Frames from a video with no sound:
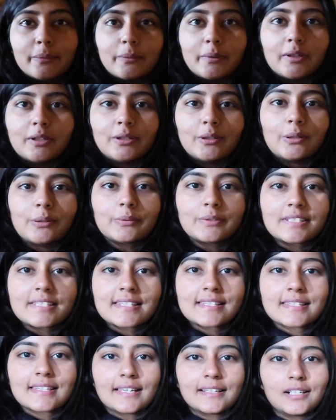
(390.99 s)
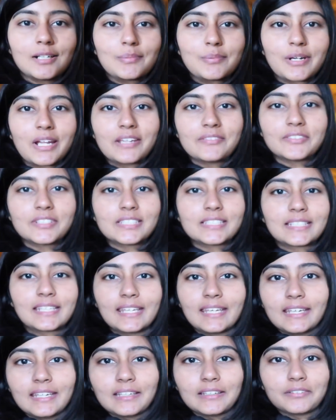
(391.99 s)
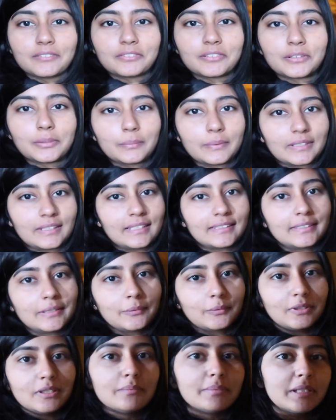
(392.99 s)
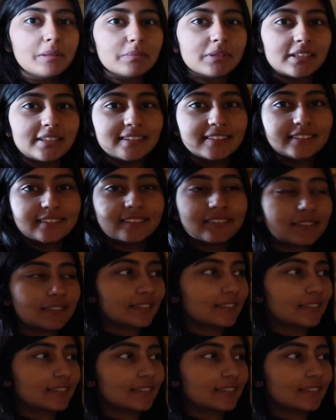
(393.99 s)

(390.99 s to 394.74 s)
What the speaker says: Whoa, this is like our private cave. We're like the only people here.